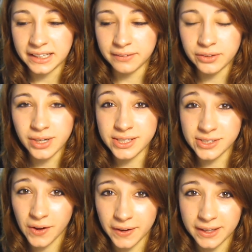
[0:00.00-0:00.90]
If you guys
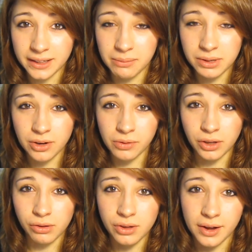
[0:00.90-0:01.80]
saw it, let me know what
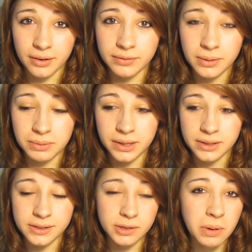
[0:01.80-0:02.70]
you thought of it,
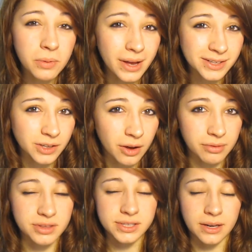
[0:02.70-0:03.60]
because the people I saw it
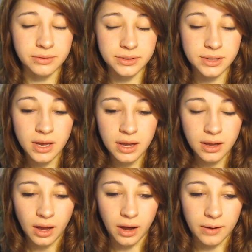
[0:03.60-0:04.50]
with said it was
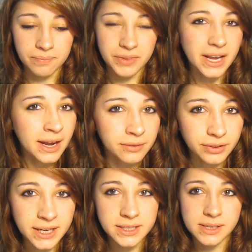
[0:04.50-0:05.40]
they kind of
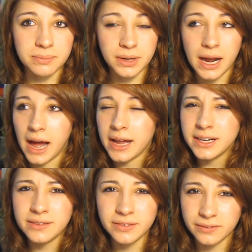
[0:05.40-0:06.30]
liked it, but I
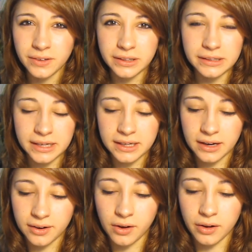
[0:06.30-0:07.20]
didn't really like it
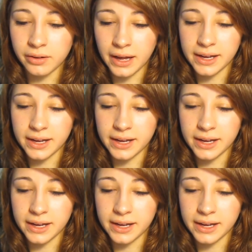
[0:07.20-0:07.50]
at all.